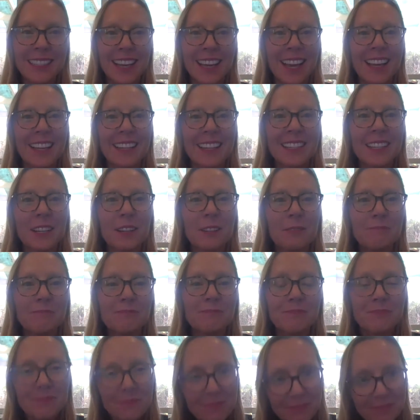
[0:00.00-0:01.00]
And
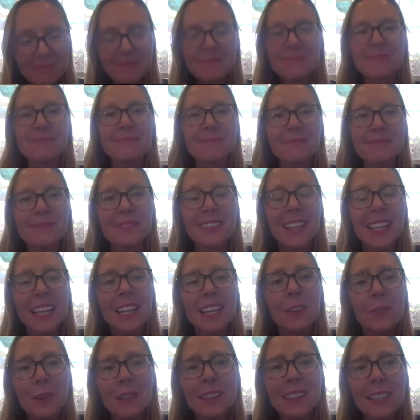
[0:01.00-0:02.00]
I
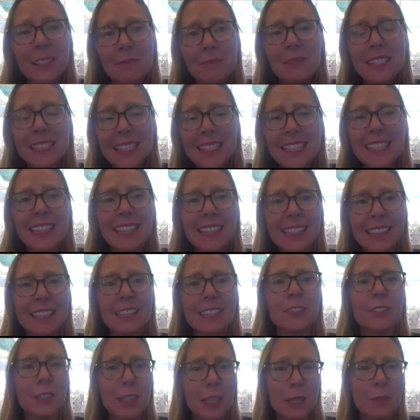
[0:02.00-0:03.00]
want them to see that
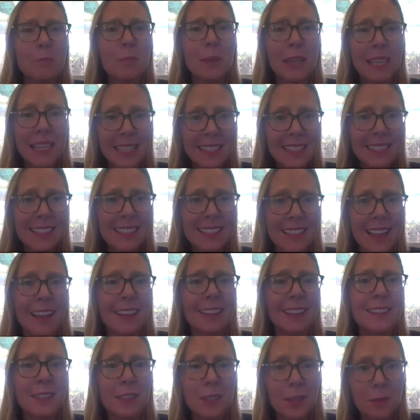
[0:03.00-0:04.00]
literally peace
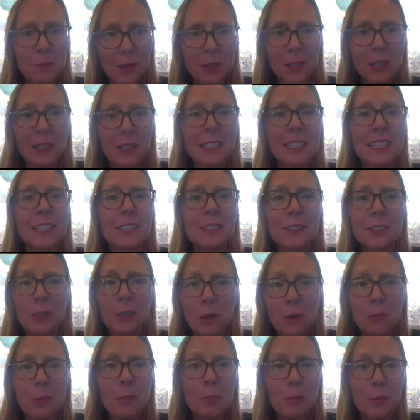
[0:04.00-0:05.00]
and stability and
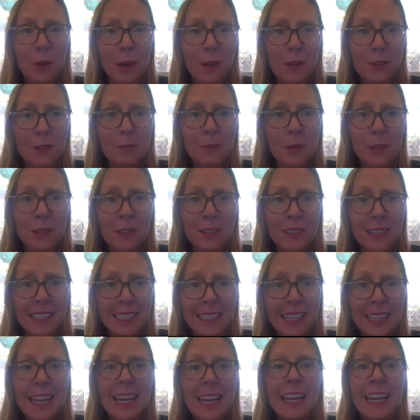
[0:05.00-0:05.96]
global prosperity